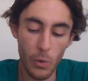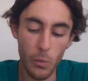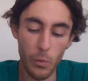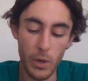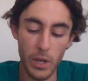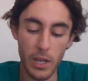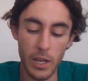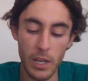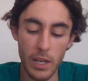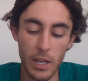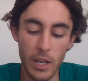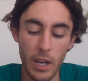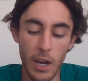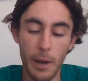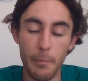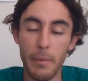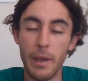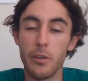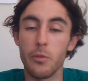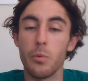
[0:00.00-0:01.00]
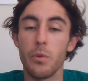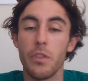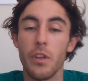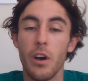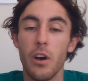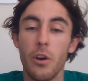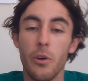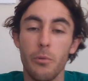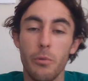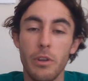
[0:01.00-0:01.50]
I met with
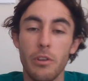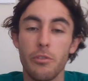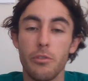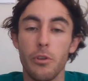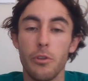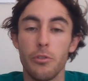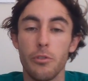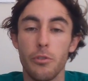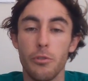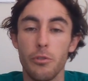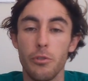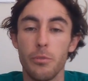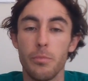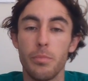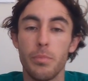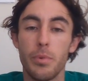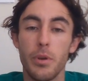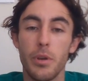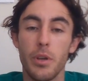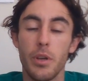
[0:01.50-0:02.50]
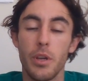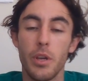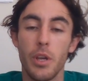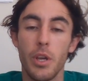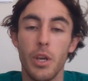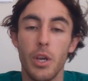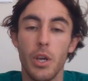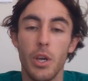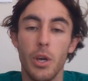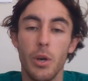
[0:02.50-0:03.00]
our research group
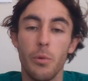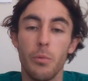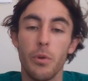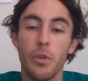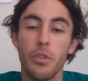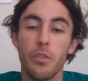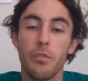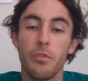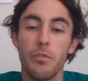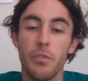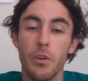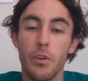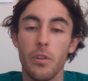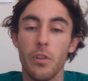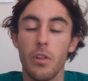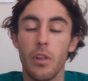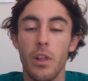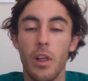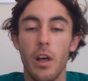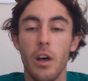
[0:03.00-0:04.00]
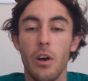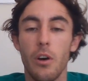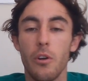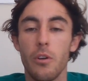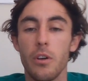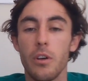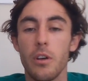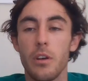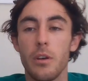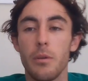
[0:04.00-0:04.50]
with Phil,
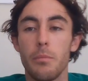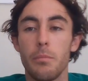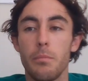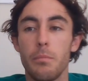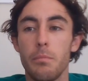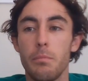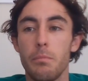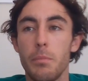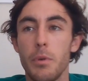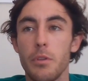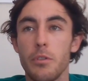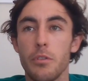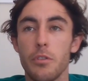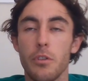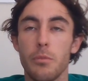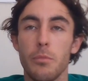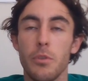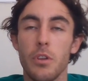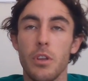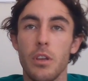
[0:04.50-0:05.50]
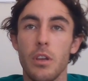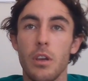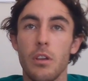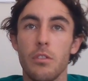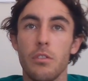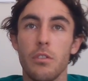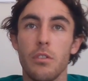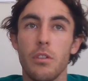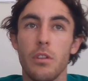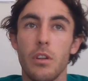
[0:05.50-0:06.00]
our business
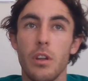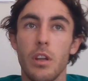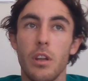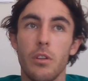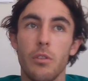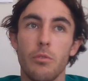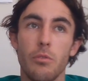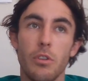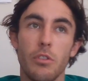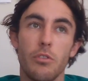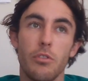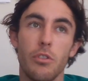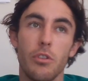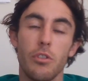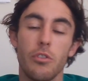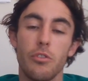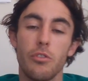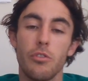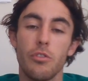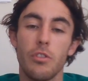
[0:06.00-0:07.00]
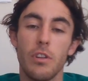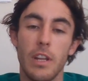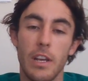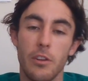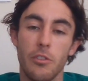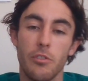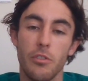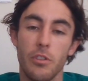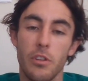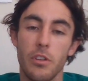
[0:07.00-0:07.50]
communication and research
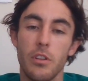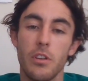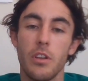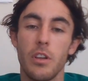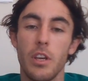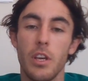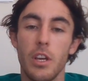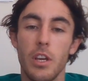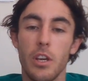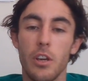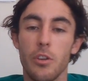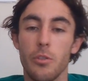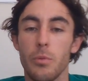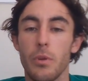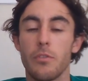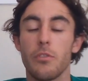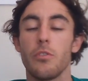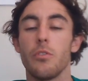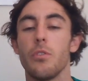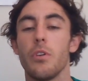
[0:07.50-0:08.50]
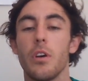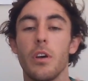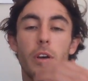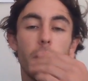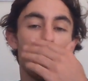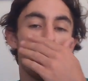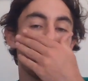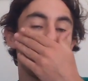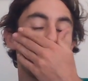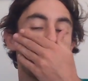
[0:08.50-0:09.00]
lecturer, because we have to
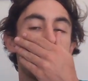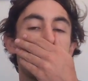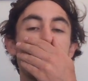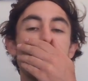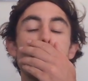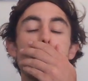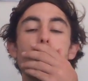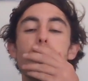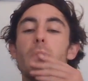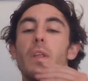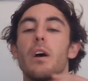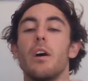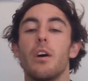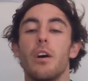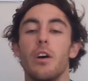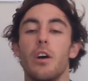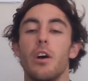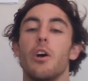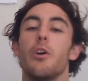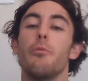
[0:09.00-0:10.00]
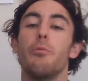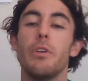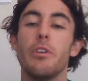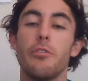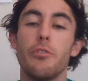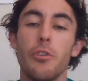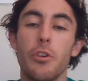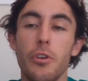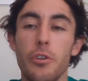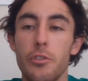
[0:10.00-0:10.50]
do a
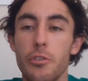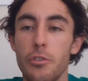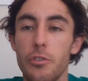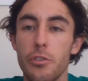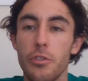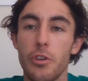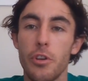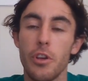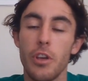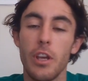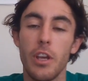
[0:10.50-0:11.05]
research